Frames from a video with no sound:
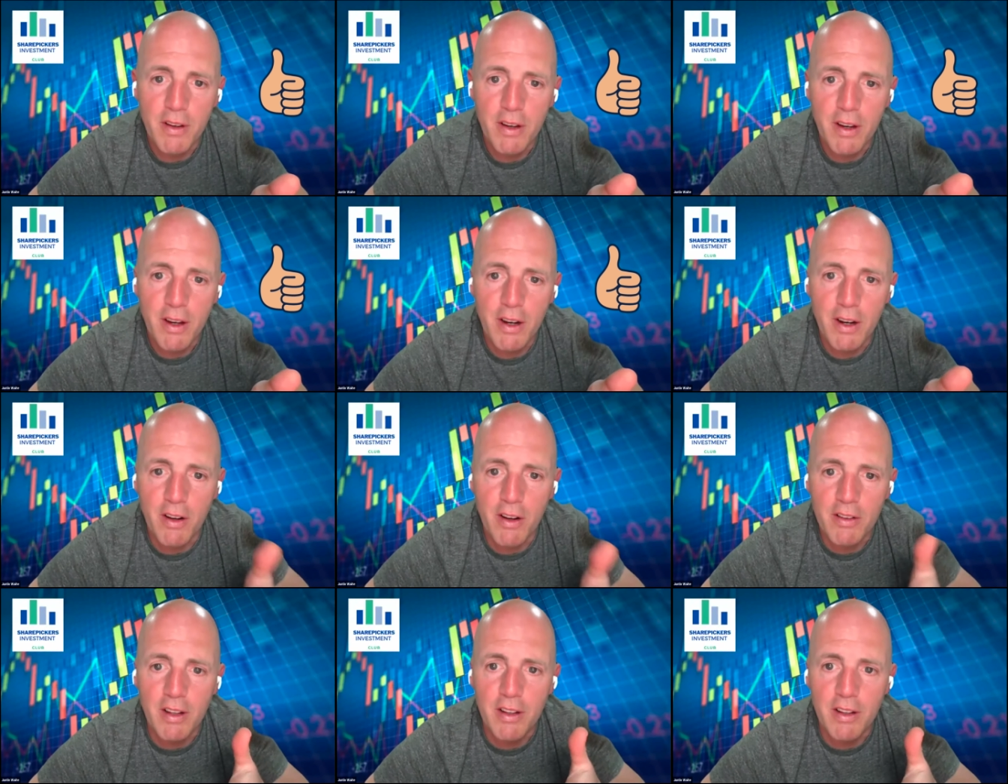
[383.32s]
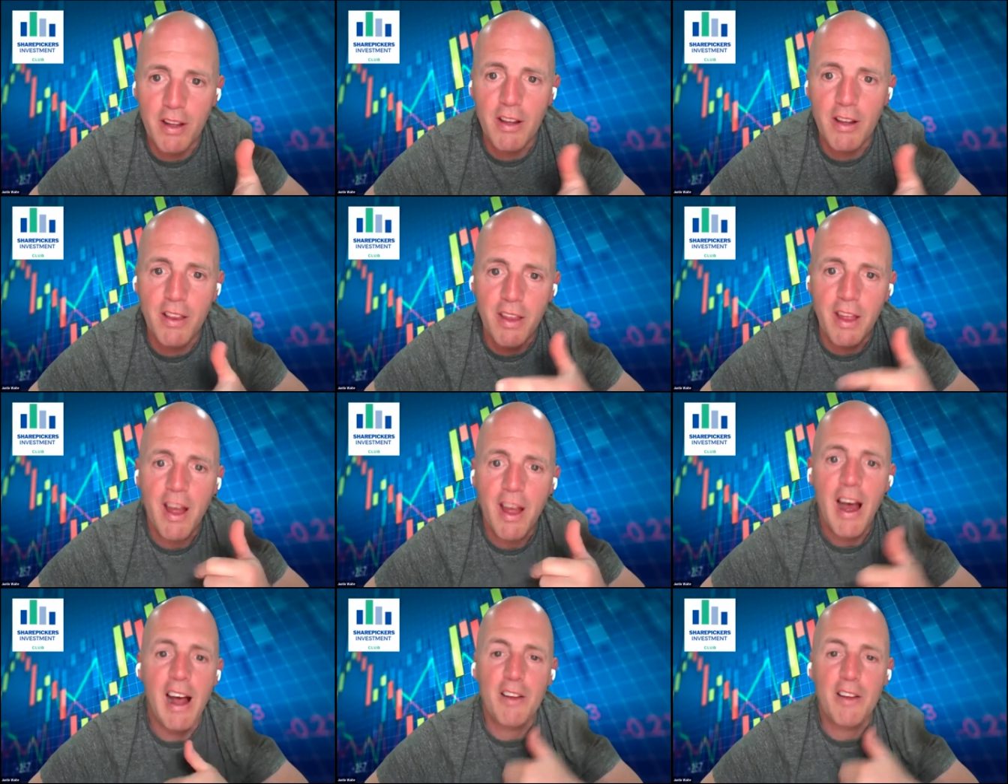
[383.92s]
You know, they,
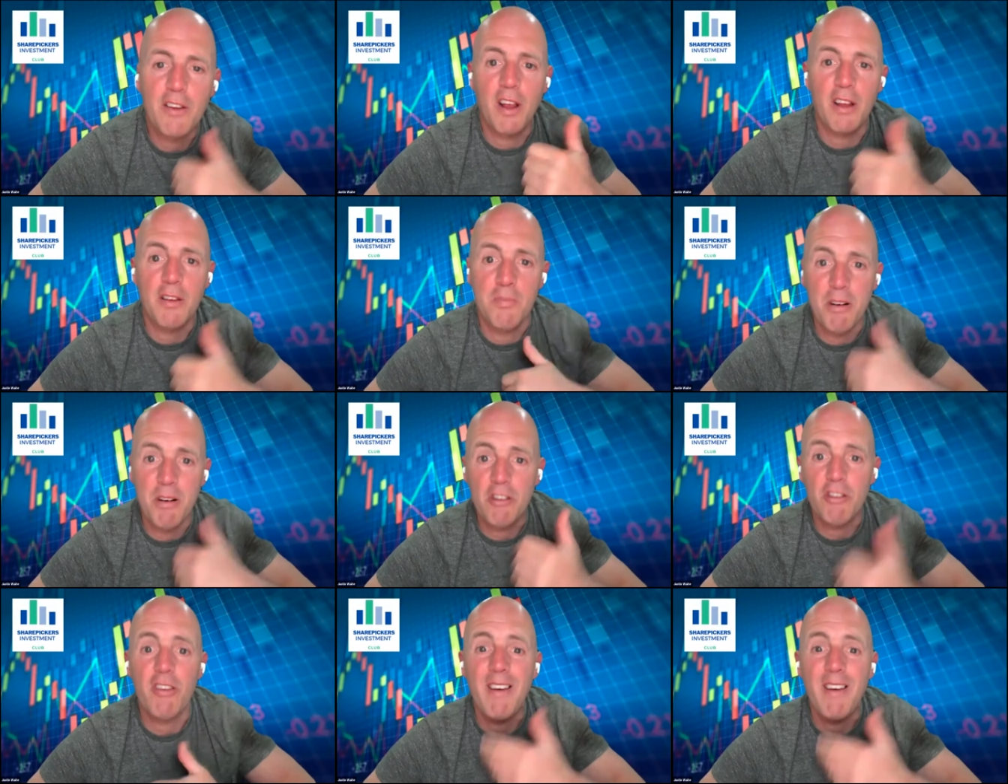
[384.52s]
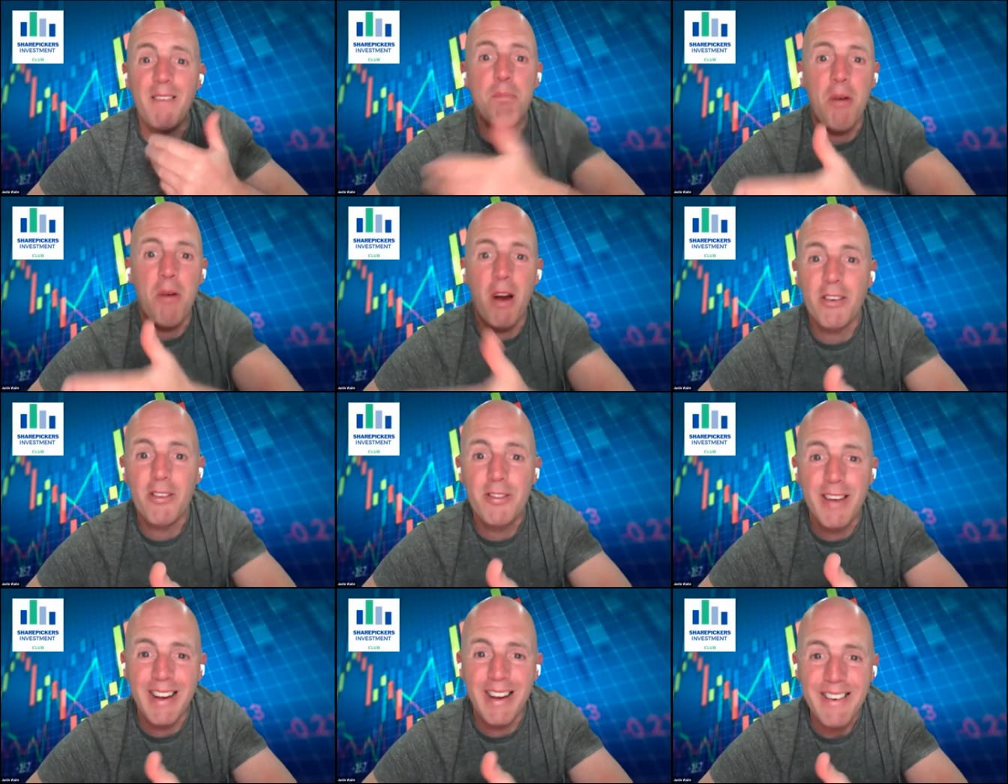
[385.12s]
as, as much as they can
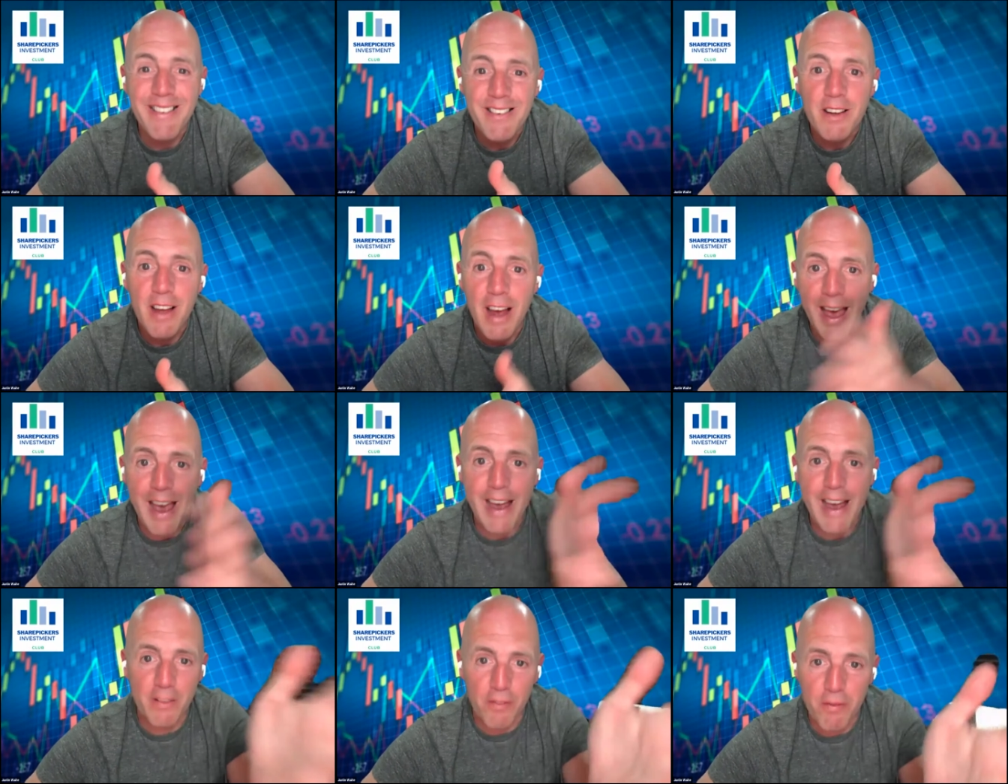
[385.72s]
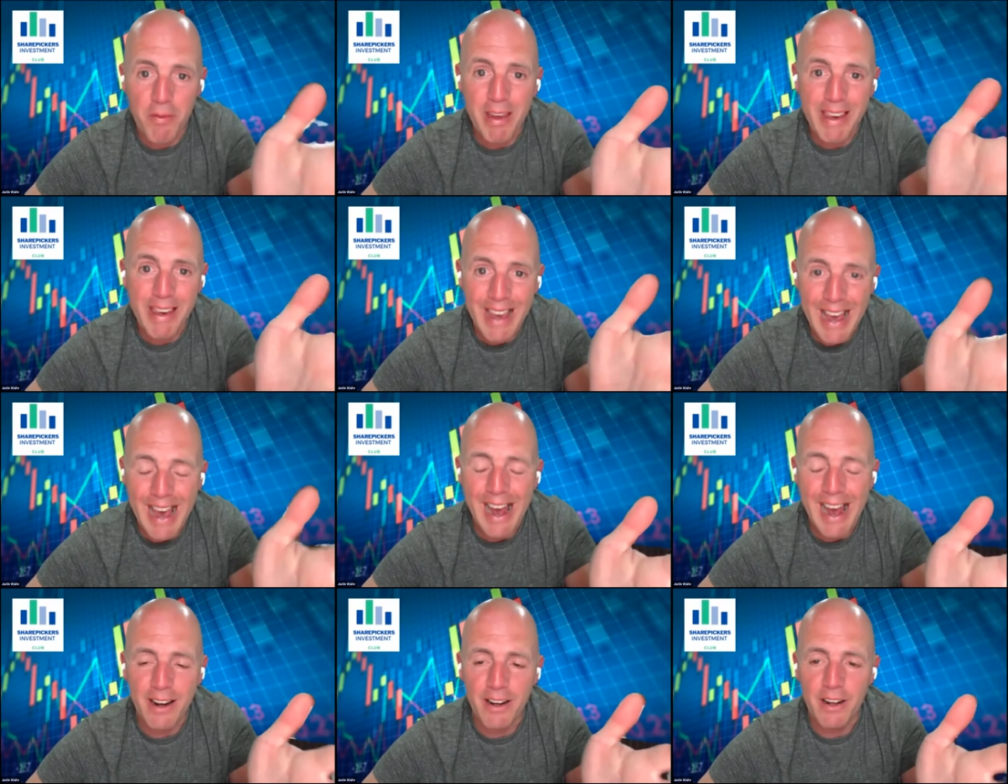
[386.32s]
price in ahead of them, they
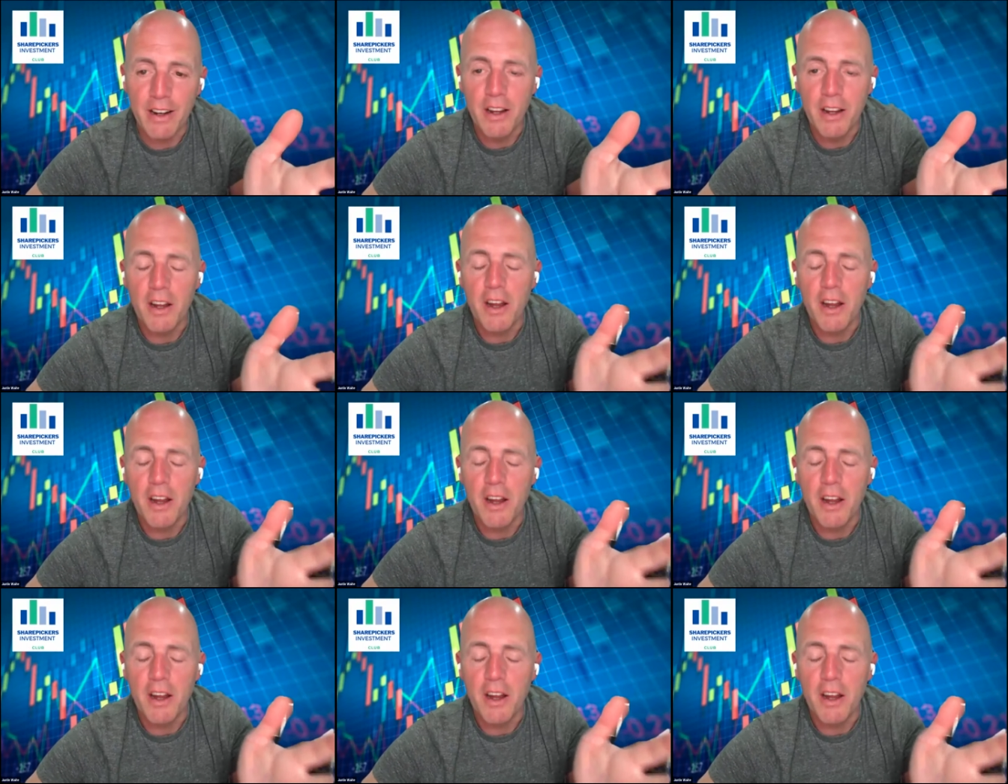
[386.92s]
can.